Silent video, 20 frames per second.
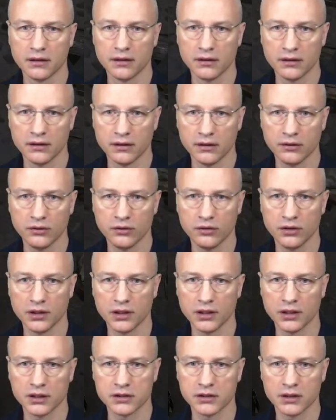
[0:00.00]
And
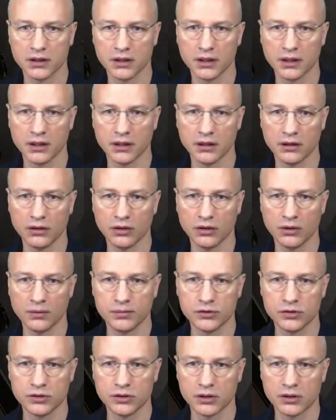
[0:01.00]
this little
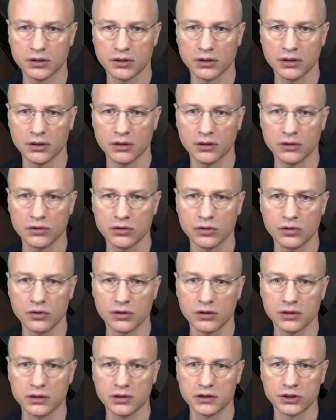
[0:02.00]
obstacle
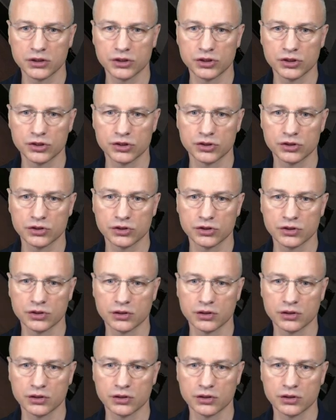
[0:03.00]
course.